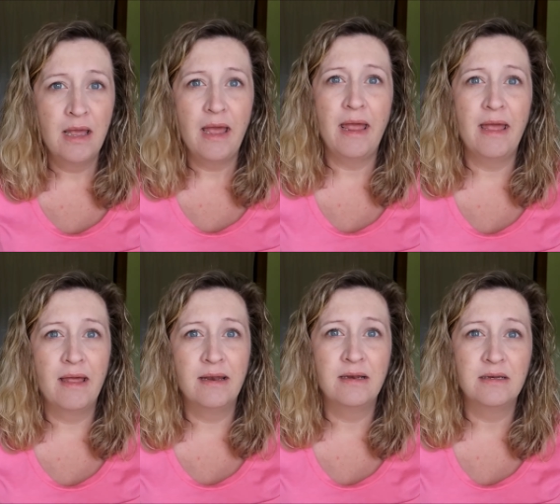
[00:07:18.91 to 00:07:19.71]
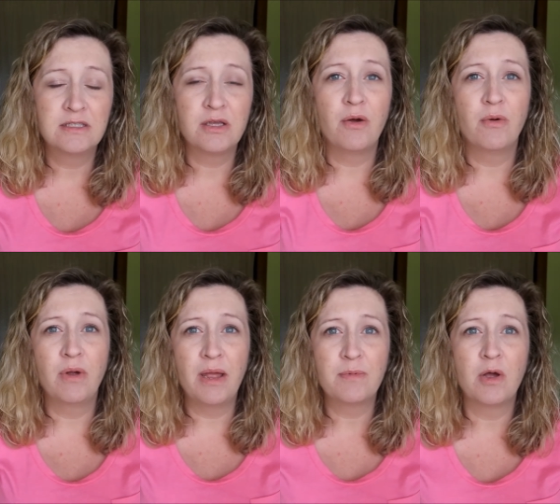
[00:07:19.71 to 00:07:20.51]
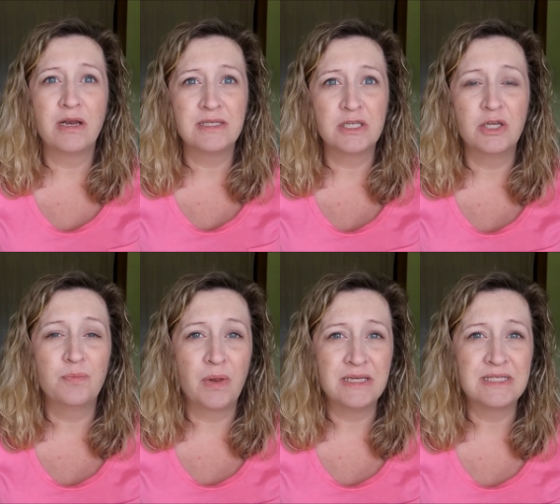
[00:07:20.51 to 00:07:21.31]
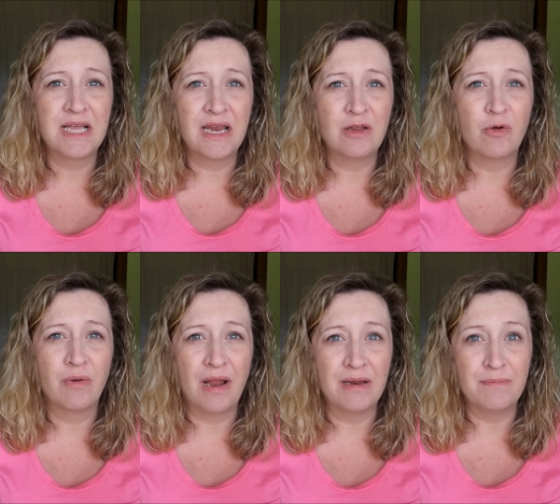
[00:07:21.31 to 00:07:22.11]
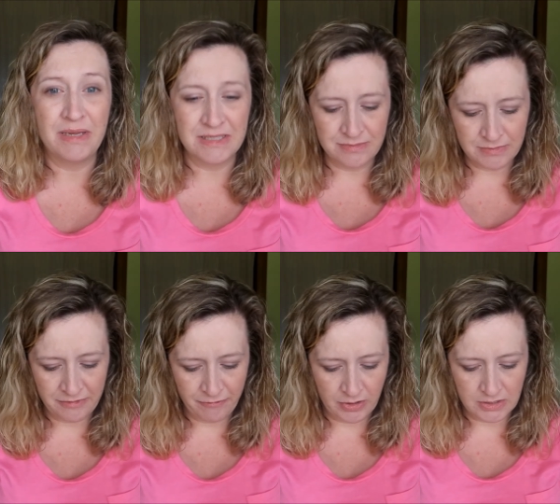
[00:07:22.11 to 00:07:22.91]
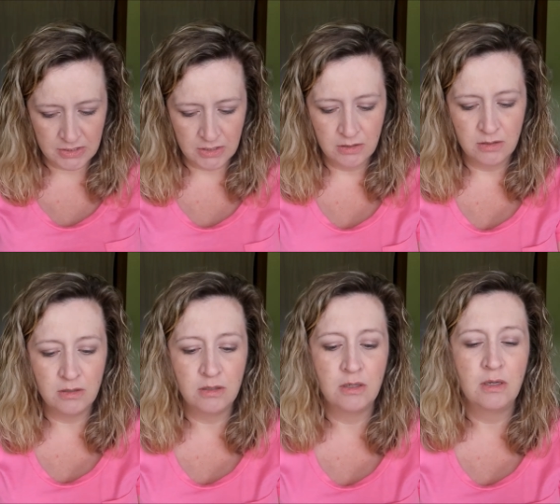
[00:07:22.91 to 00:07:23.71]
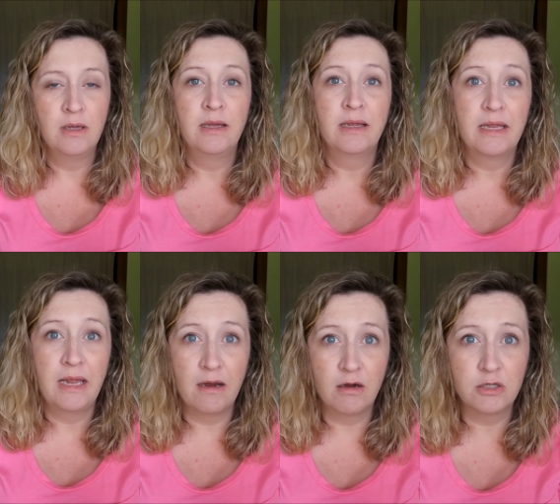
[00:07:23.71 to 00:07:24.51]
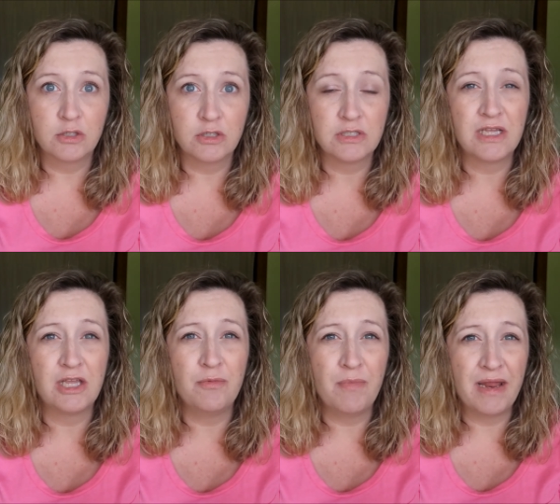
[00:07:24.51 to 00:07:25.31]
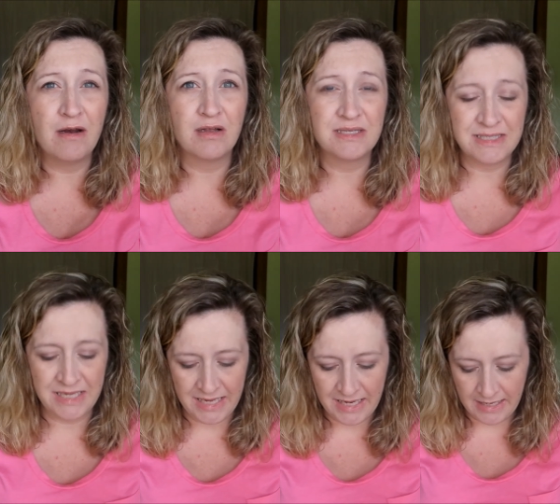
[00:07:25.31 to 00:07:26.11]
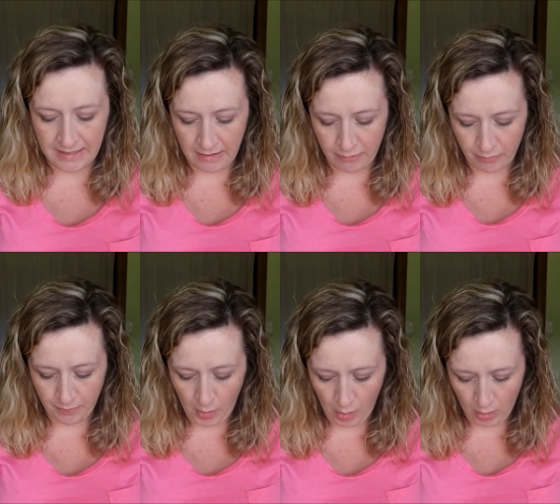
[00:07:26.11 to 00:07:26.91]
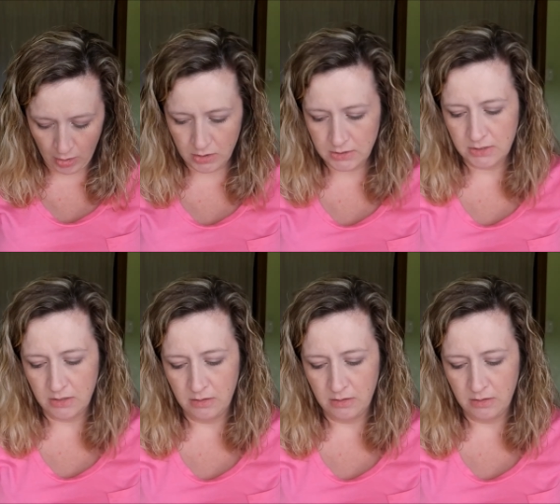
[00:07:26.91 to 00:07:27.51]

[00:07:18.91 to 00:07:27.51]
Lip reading: And so Epcot is a good place to kind of go around and meet some different characters that you may not see in other parks.